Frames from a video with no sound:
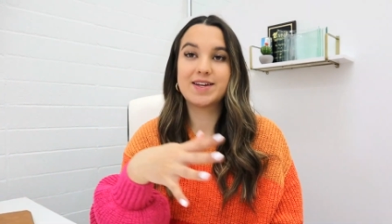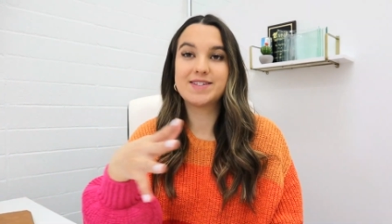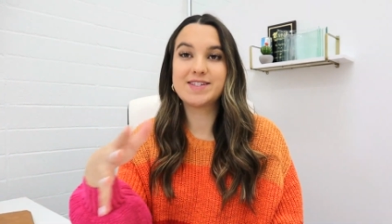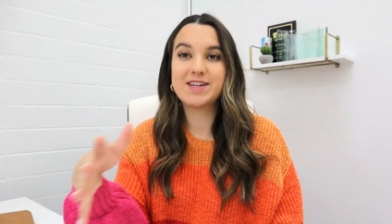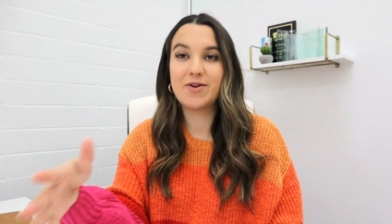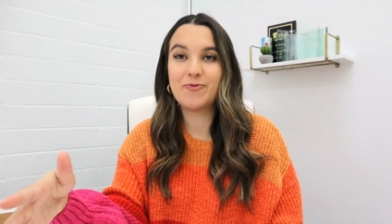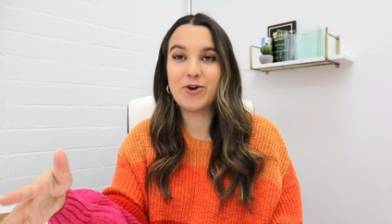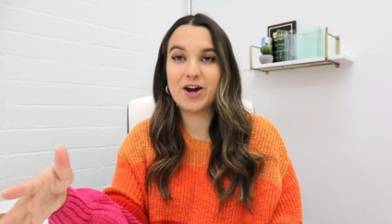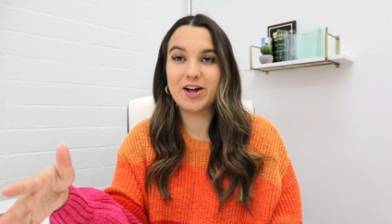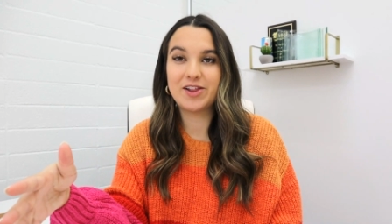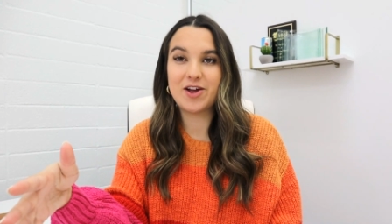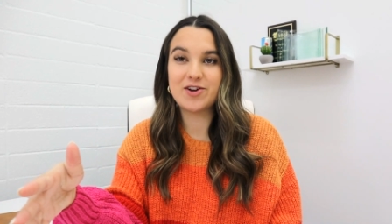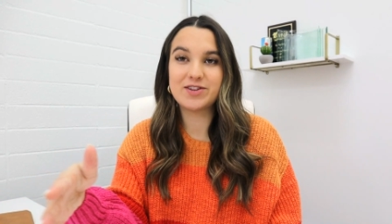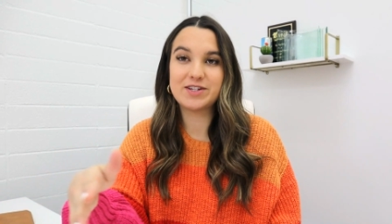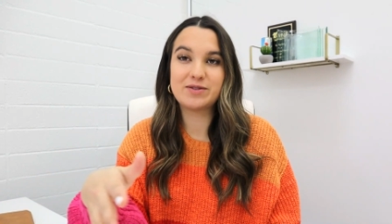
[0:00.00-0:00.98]
Somewhere
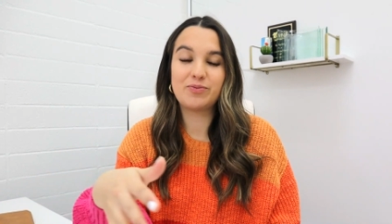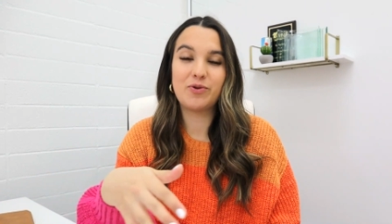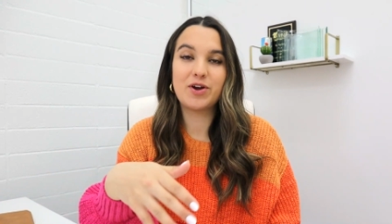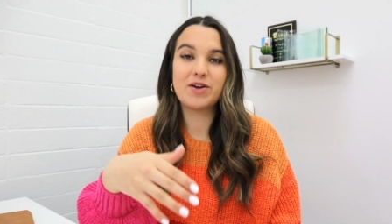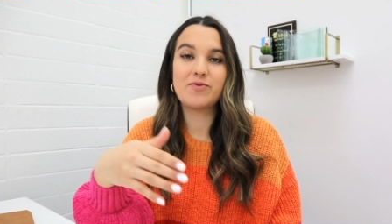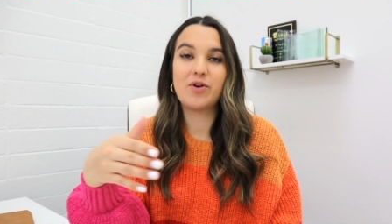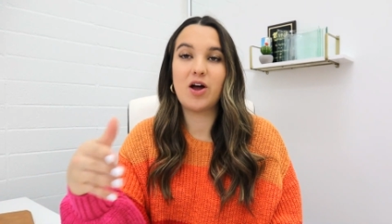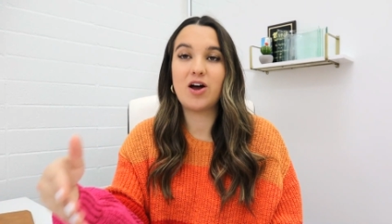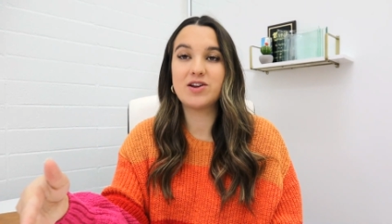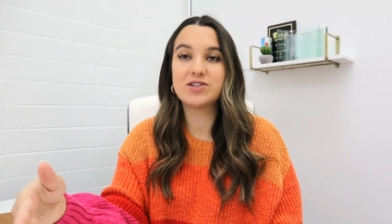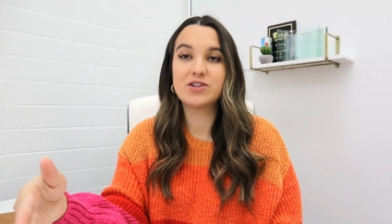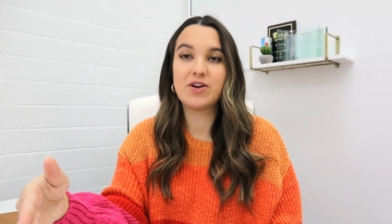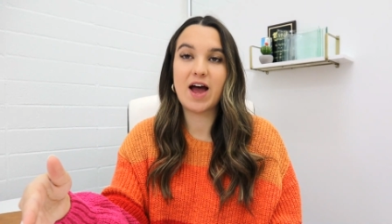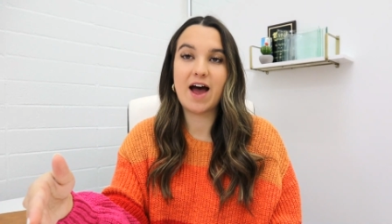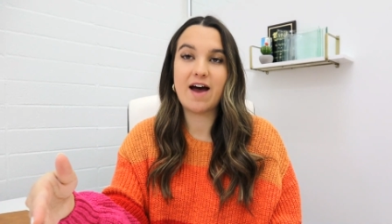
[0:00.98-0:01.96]
along this point, we'll
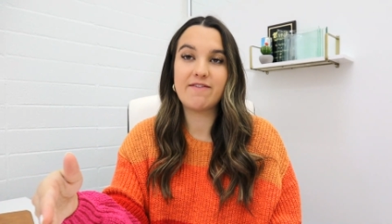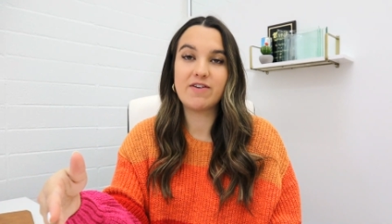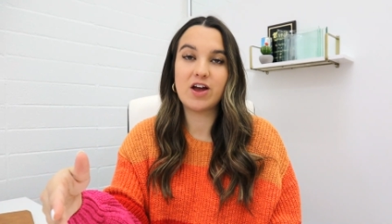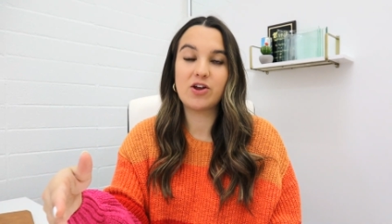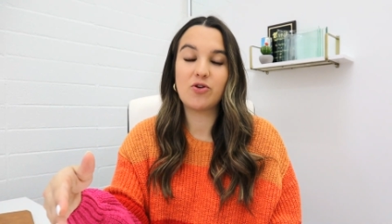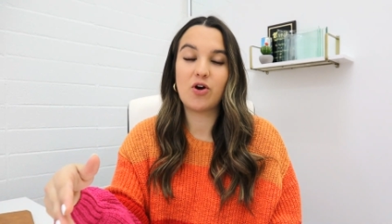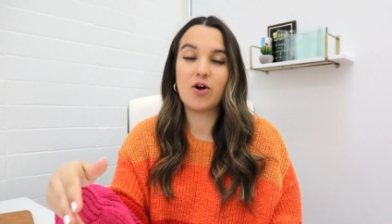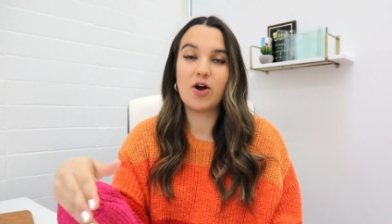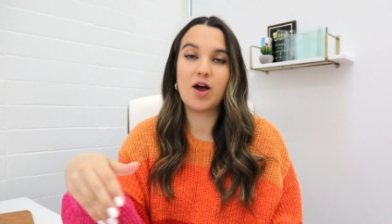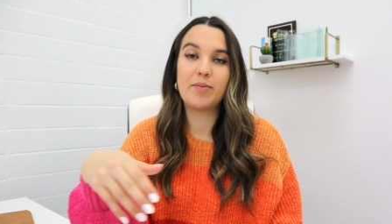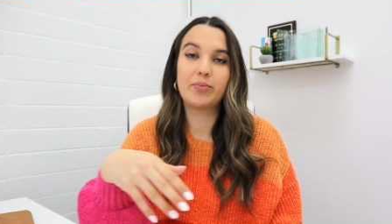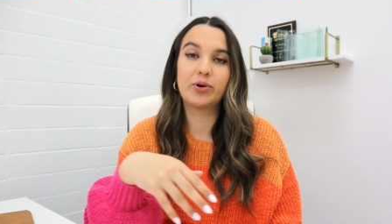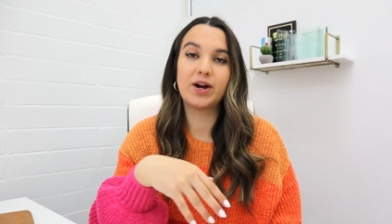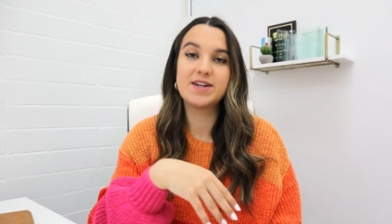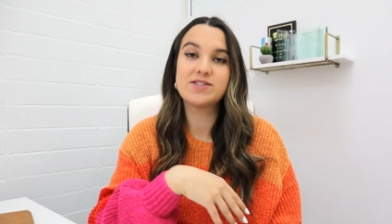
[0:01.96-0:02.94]
also have an
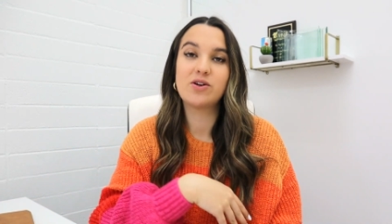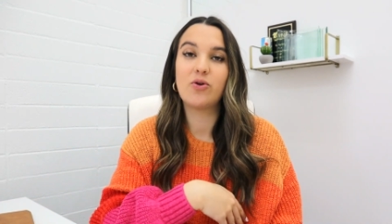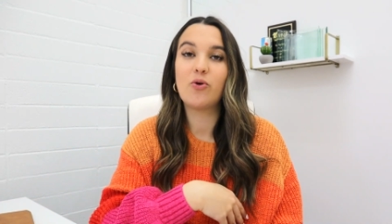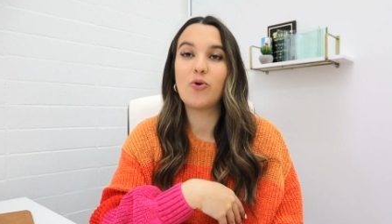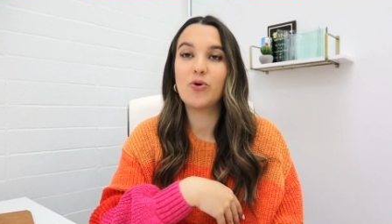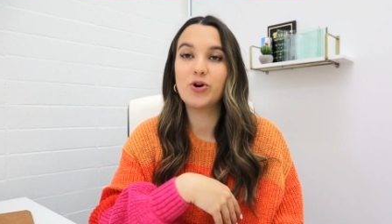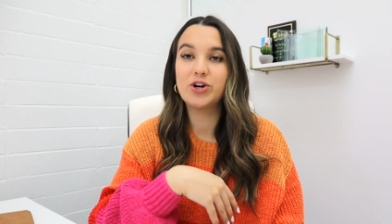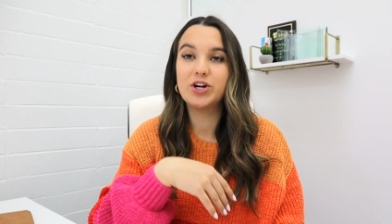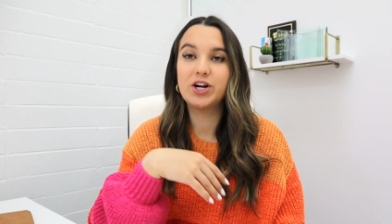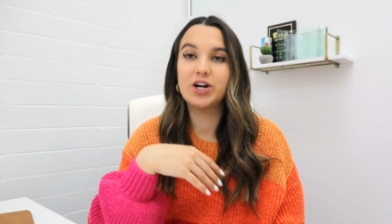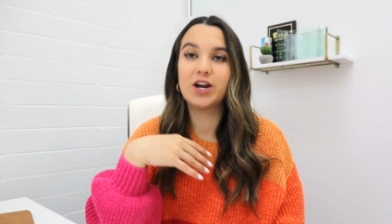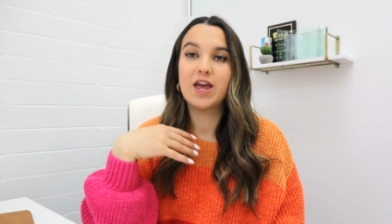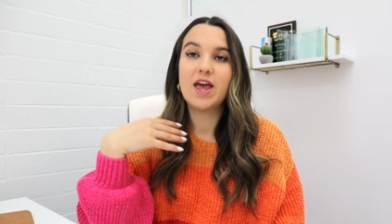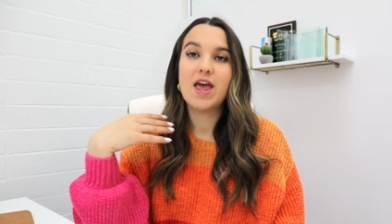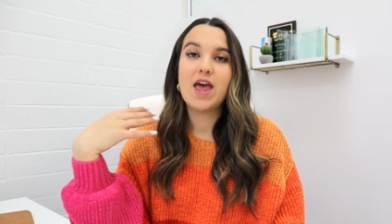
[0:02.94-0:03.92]
appraisal
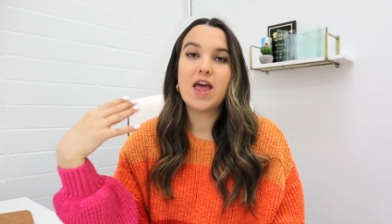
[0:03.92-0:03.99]
ordered,